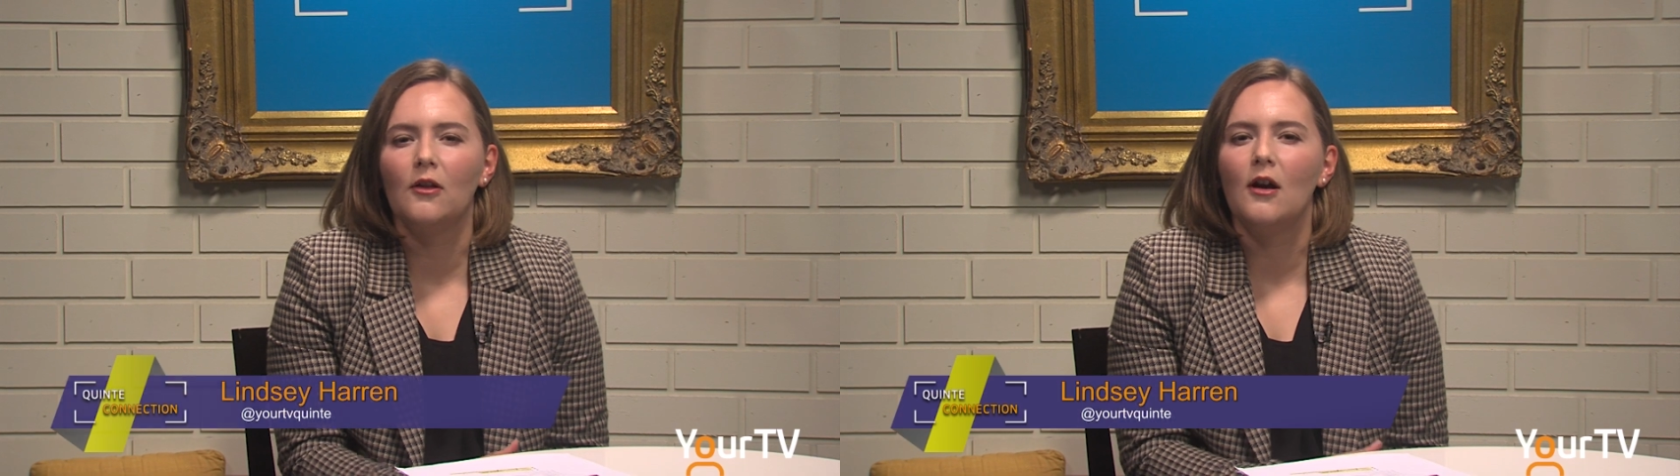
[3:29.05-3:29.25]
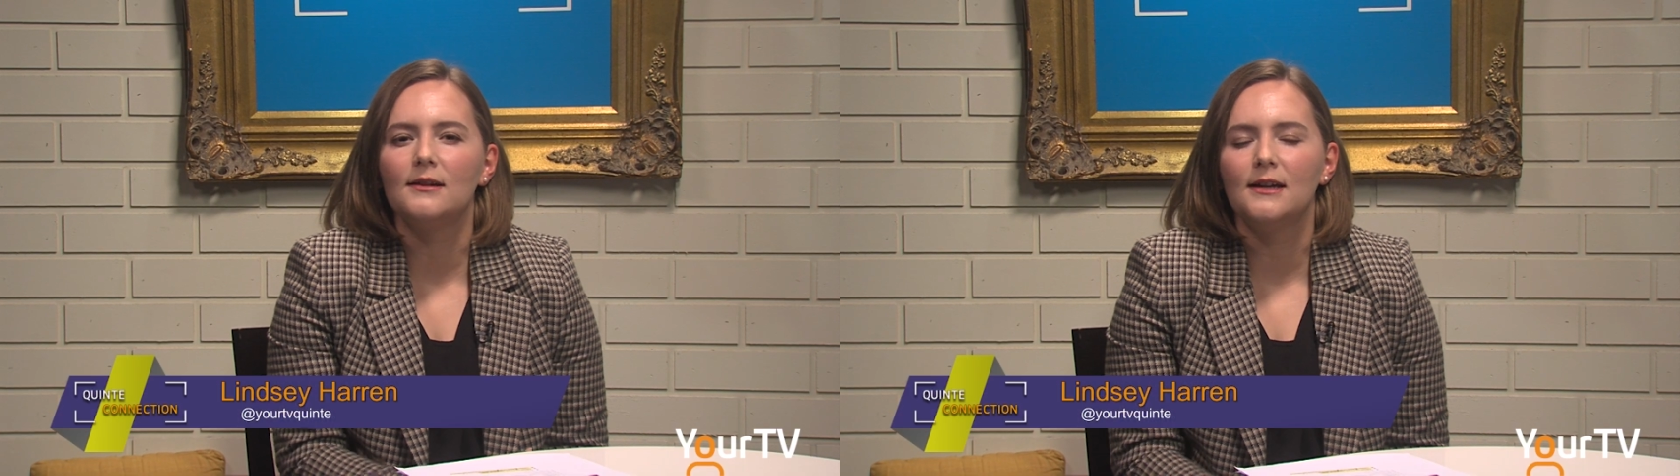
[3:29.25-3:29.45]

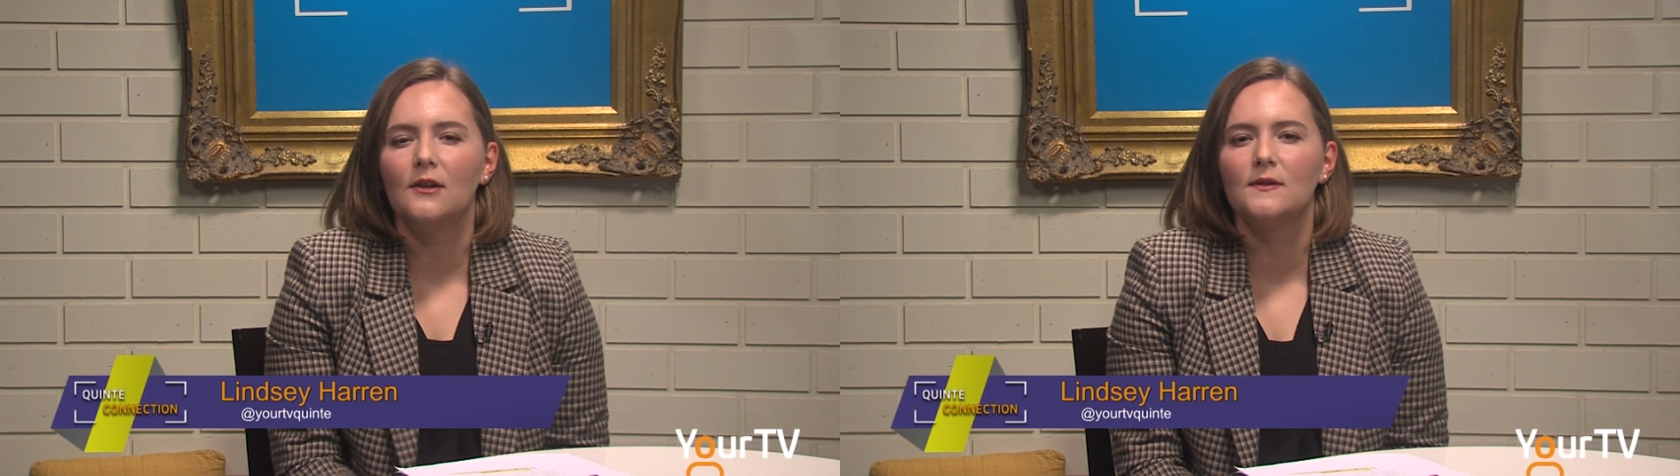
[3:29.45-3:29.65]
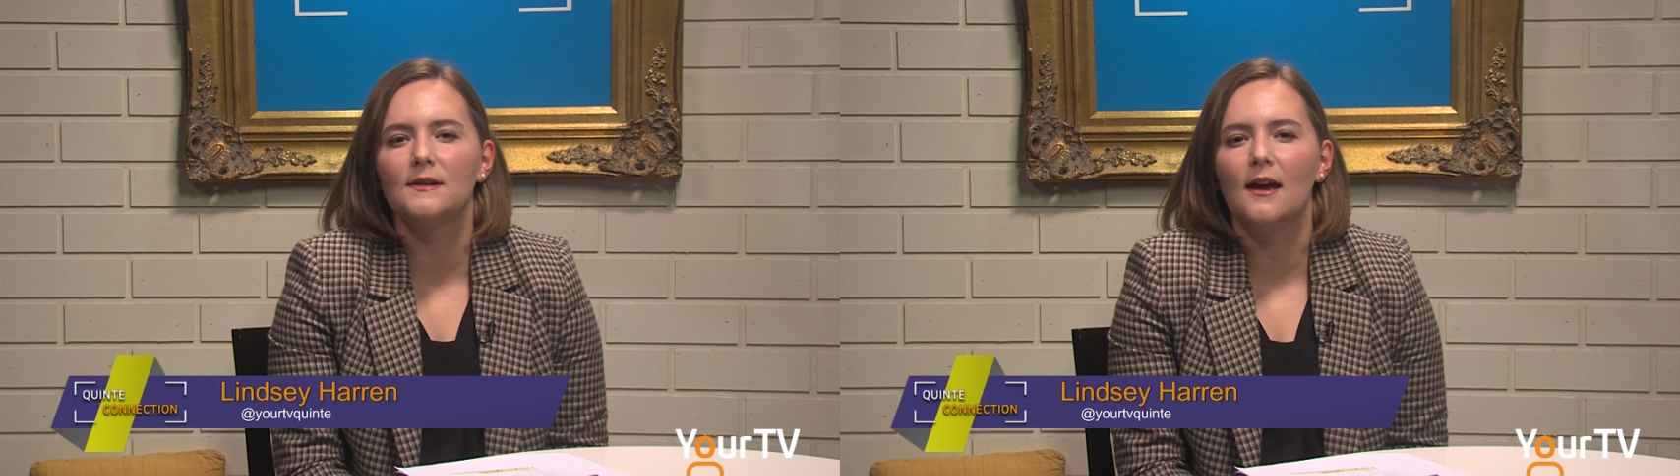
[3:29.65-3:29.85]

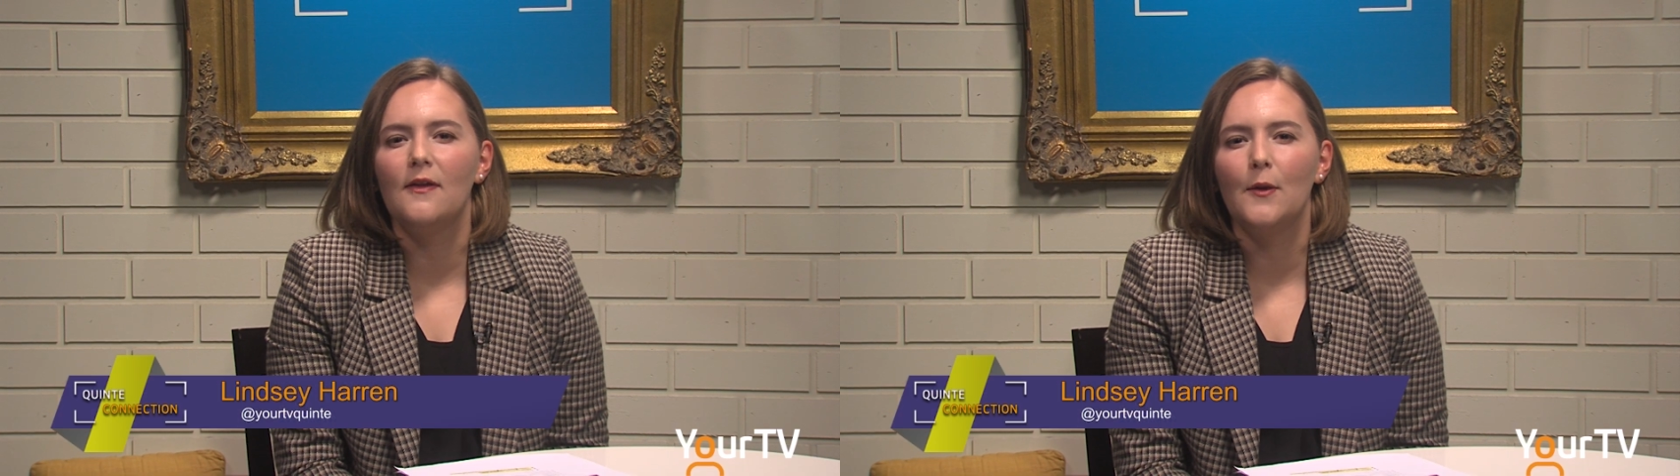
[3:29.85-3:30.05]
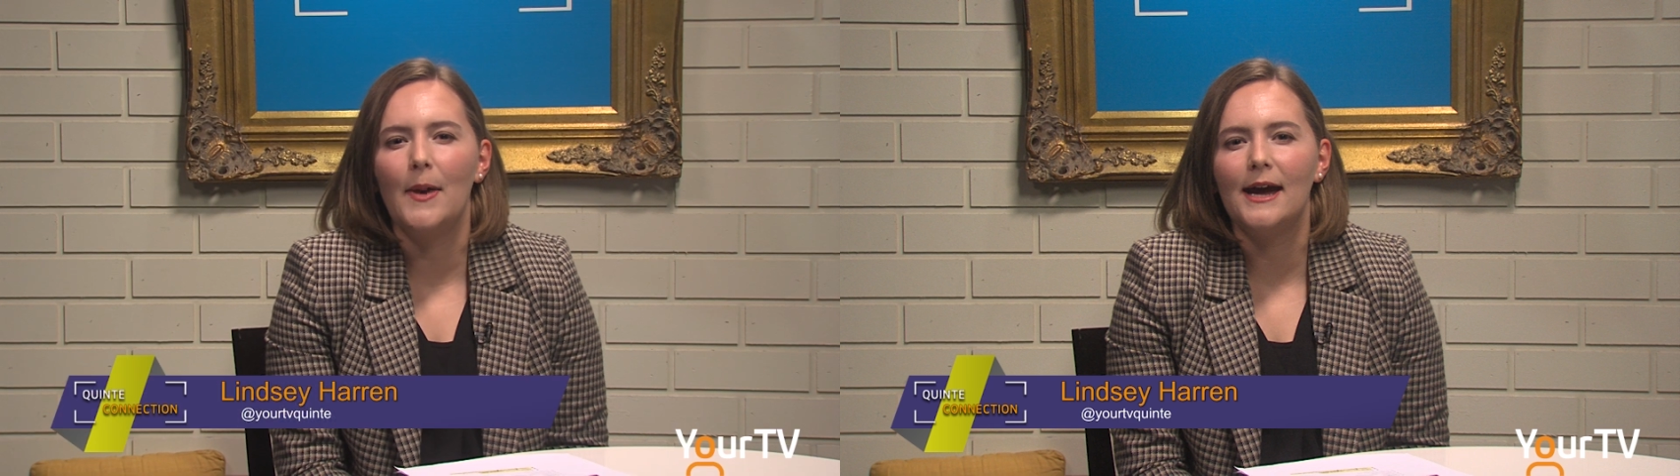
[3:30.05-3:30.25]
lockdowns
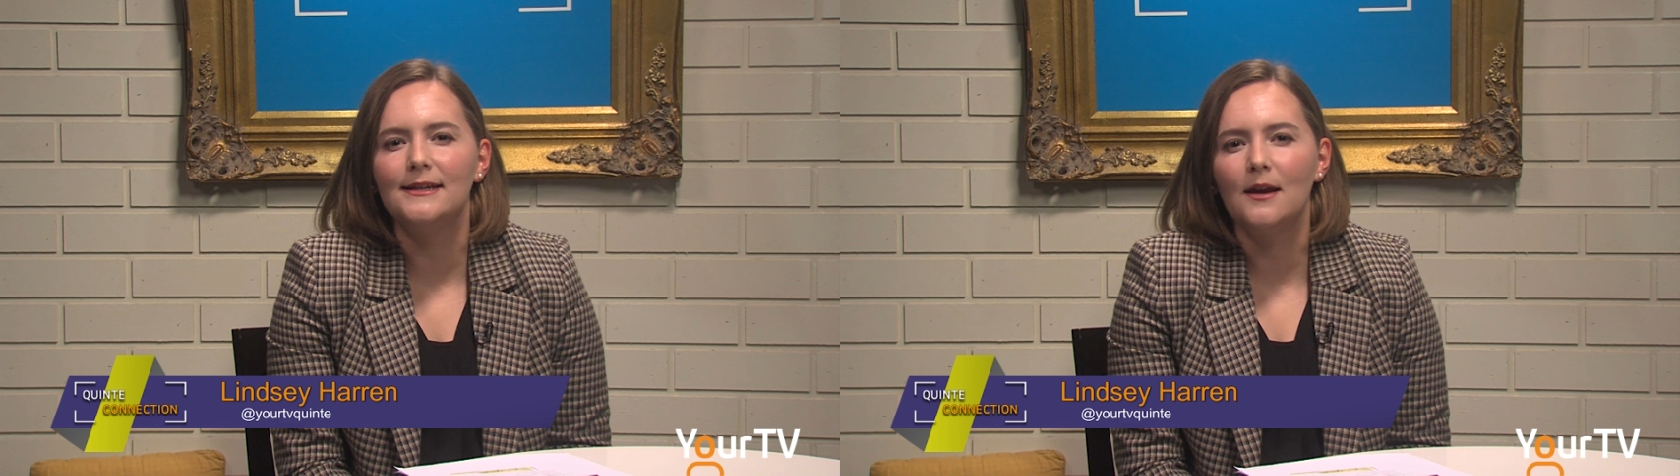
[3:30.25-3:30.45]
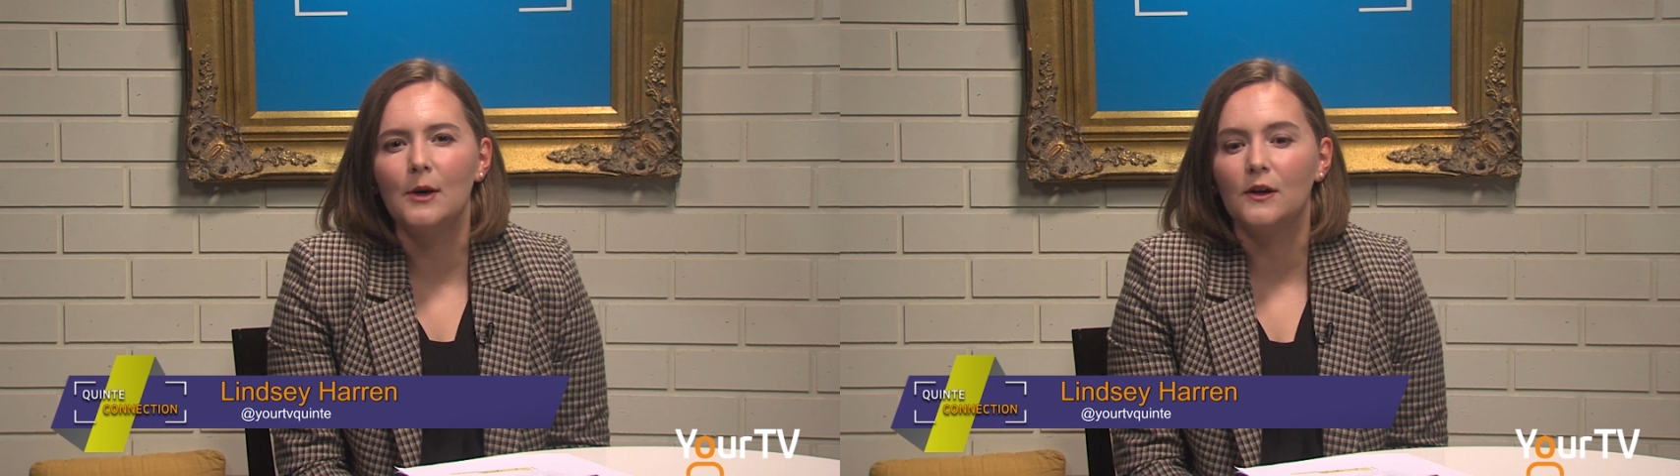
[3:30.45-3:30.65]
and the pandemic?